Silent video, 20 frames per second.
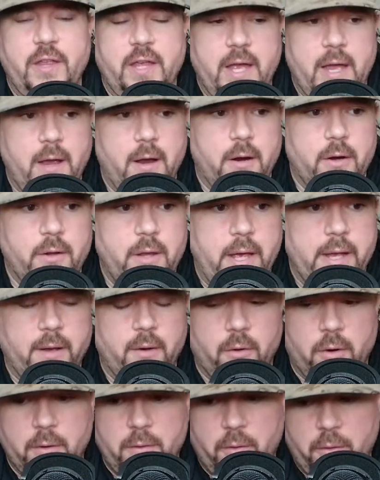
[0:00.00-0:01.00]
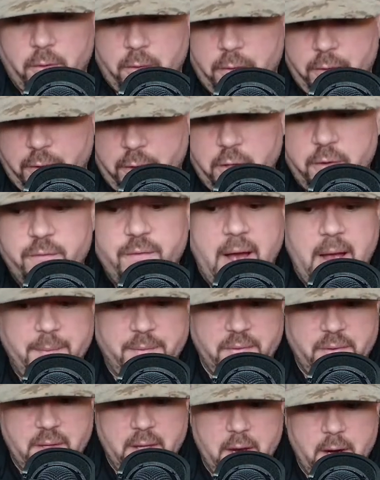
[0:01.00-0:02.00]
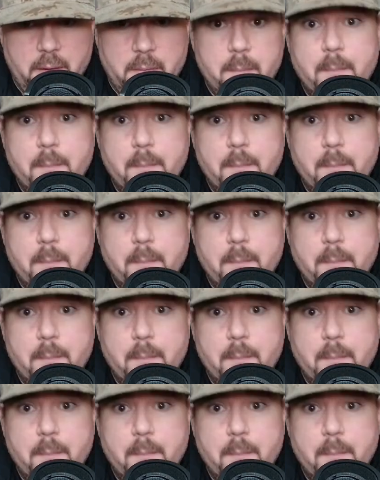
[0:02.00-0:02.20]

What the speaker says: air, or the good vibes in the air.